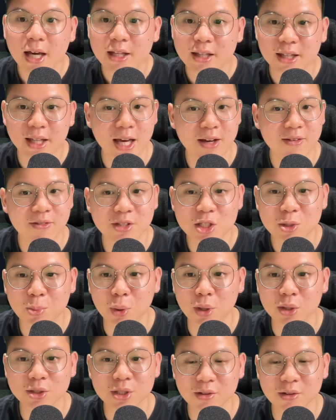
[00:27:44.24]
They haven't
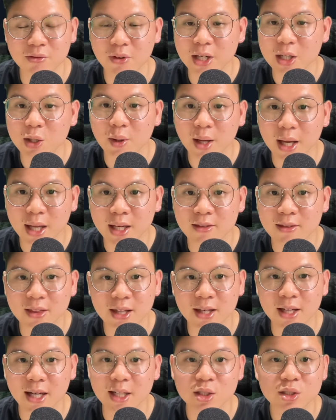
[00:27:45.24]
sponsored the video or
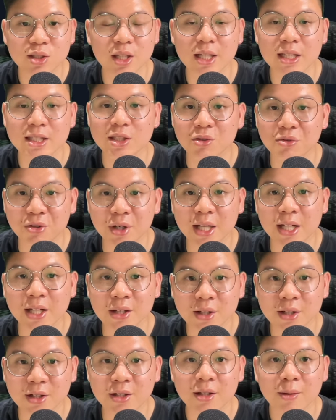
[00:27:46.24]
anything. I just think it's a really
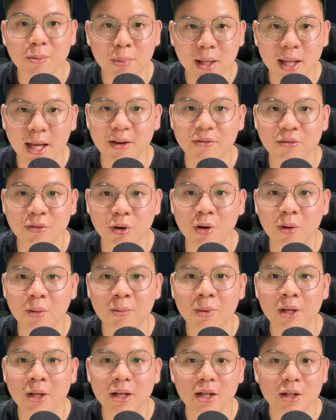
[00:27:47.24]
good
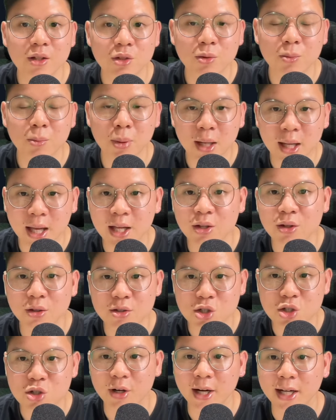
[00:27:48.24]
platform to plan your
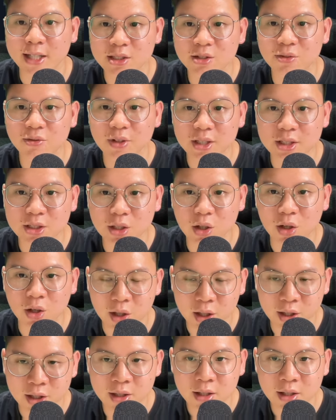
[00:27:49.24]
transfers
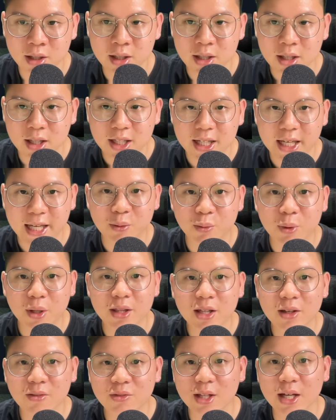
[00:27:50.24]
on. And what
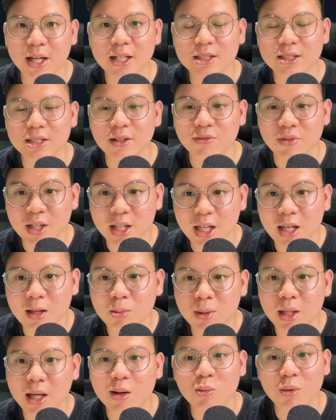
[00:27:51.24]
they've done is they've
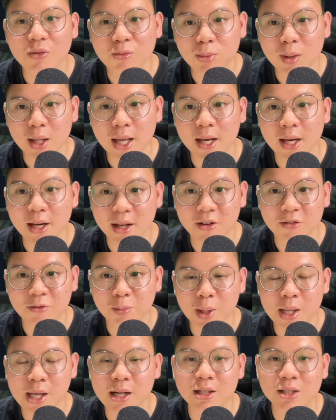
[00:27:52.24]
teamed up with Planet
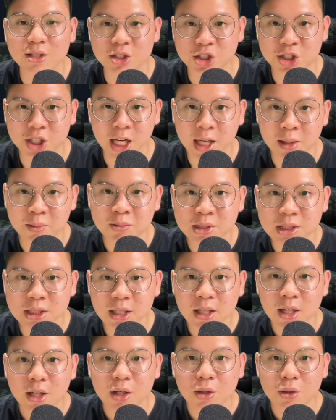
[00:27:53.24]
FPL James,
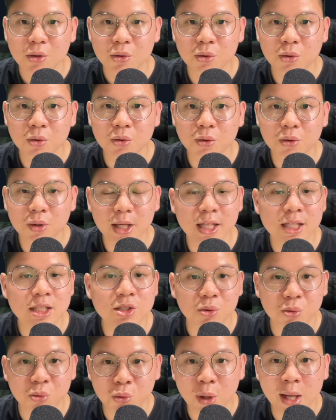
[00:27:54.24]
who
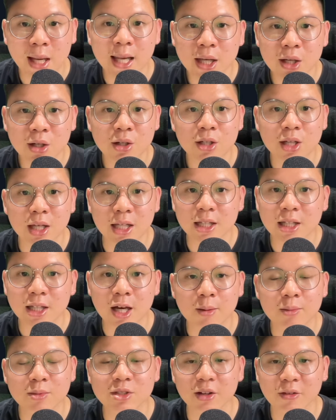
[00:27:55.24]
is really good in
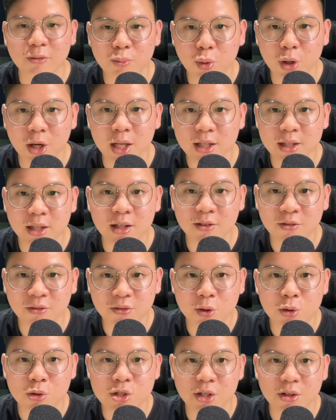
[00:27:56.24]
terms of predicting
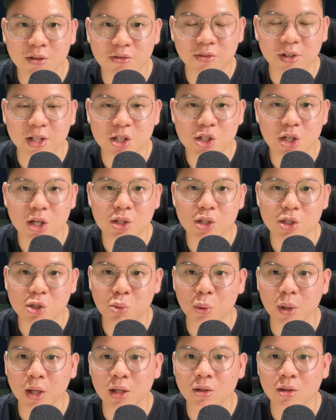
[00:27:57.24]
future fixtures as
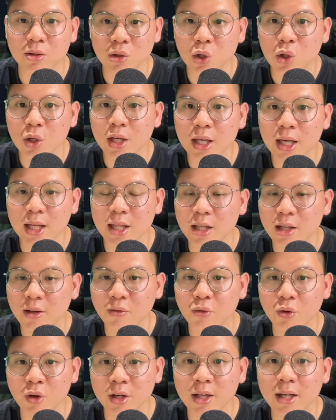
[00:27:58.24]
well, looking at the
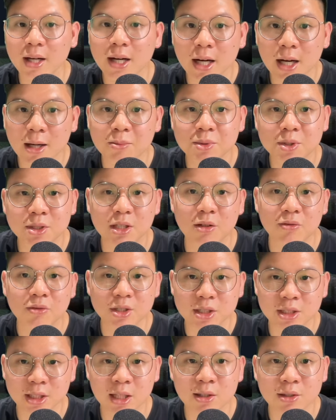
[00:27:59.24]
different cups, the
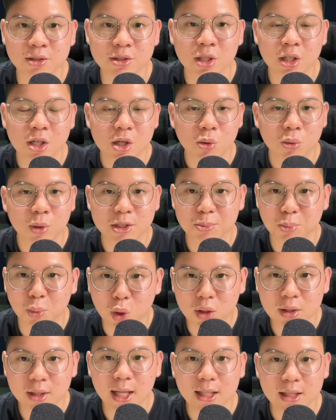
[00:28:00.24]
results, what's
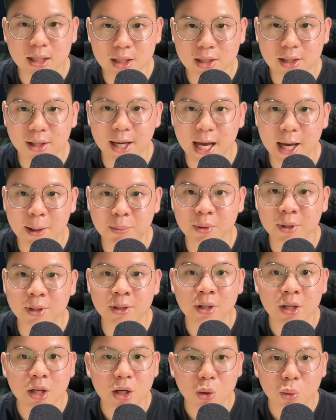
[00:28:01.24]
more likely to
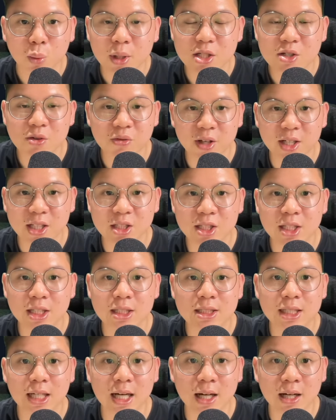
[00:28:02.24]
happen, which
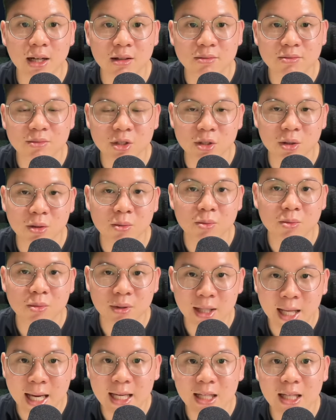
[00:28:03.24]
fixtures are,
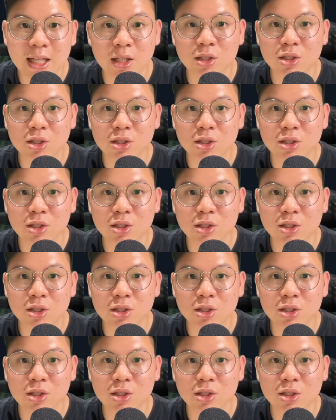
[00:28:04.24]
likely to